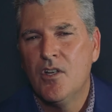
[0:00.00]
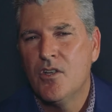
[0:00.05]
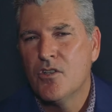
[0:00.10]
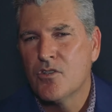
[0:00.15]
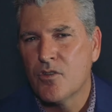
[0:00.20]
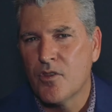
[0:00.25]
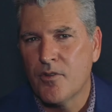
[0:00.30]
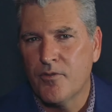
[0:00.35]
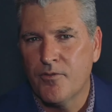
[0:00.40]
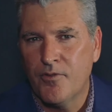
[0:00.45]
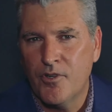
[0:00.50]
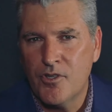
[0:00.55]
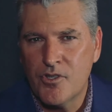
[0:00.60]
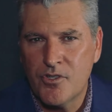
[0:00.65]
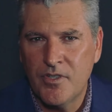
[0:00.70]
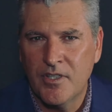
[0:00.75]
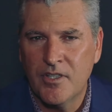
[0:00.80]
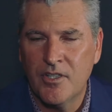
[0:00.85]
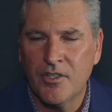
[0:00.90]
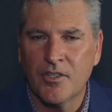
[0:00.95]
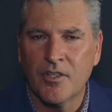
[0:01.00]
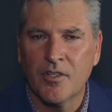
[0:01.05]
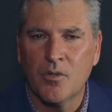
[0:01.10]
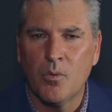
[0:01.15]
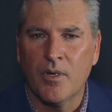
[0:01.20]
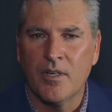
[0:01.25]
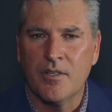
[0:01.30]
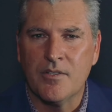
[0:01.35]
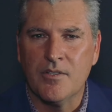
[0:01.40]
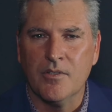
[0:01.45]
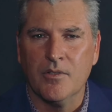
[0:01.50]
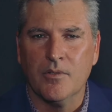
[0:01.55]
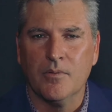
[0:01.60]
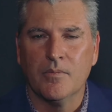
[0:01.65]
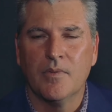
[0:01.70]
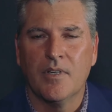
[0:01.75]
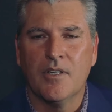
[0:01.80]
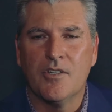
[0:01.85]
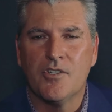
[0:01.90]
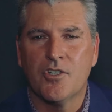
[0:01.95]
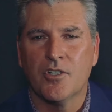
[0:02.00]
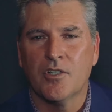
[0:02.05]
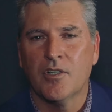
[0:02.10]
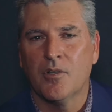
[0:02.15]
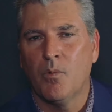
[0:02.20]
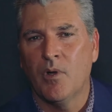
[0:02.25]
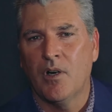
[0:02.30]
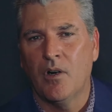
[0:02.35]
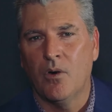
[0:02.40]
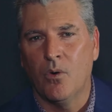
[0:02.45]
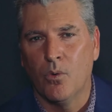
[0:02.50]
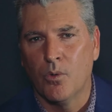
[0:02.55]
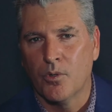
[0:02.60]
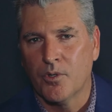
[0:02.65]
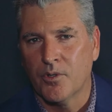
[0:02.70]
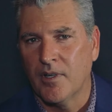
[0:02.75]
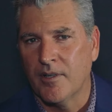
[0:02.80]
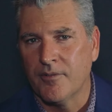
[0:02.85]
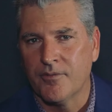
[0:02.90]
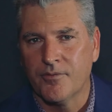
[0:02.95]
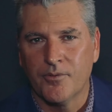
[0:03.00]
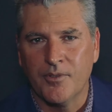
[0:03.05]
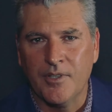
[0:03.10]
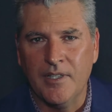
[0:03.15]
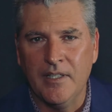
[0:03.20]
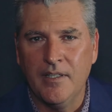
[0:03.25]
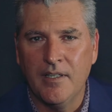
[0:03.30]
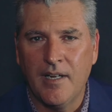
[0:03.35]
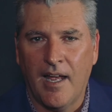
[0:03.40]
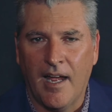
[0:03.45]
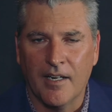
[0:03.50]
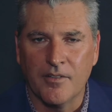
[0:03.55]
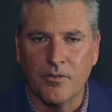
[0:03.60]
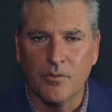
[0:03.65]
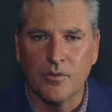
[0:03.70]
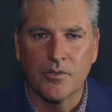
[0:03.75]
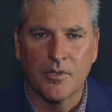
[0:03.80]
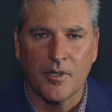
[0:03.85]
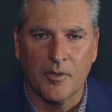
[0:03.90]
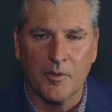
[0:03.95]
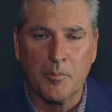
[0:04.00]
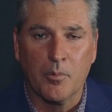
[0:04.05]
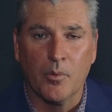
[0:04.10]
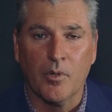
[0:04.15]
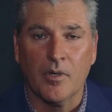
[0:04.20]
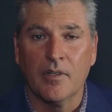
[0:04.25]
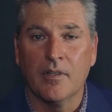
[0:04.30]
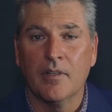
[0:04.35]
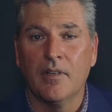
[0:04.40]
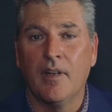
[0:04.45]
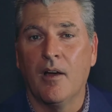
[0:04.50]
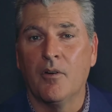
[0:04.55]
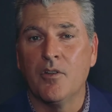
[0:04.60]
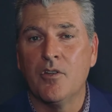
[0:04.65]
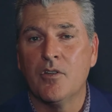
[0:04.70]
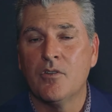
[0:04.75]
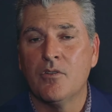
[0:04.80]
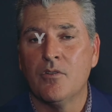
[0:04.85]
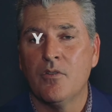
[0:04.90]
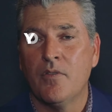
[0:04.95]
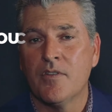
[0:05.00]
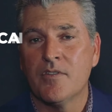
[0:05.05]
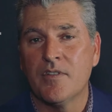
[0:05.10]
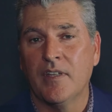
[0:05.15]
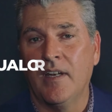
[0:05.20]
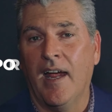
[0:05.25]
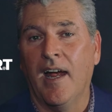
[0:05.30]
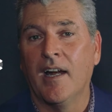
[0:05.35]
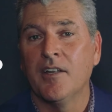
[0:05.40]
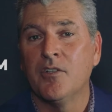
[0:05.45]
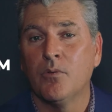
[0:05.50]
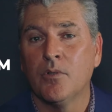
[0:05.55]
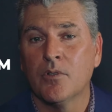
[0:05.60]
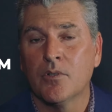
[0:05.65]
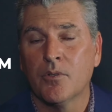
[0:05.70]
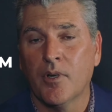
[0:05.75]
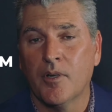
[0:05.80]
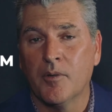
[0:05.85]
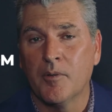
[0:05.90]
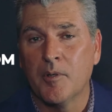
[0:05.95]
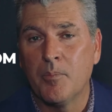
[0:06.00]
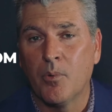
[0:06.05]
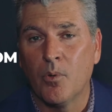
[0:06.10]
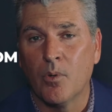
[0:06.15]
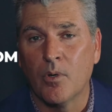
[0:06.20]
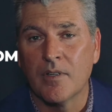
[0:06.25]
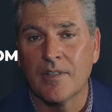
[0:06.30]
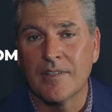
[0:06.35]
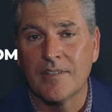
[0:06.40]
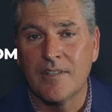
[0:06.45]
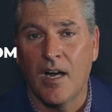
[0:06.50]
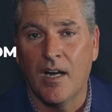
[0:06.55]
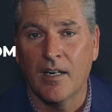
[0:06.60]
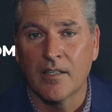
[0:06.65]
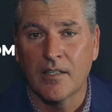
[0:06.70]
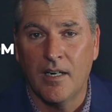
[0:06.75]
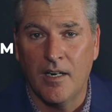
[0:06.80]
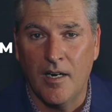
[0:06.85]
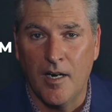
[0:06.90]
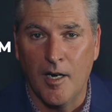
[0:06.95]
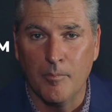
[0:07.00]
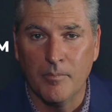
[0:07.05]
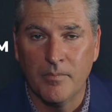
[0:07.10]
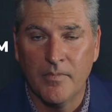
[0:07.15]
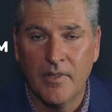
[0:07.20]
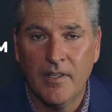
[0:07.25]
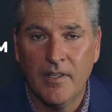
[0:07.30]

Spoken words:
So the first thing you're going to want to do is you're going to want to order a free annual credit report. Now you can do this at annualcreditreport.com.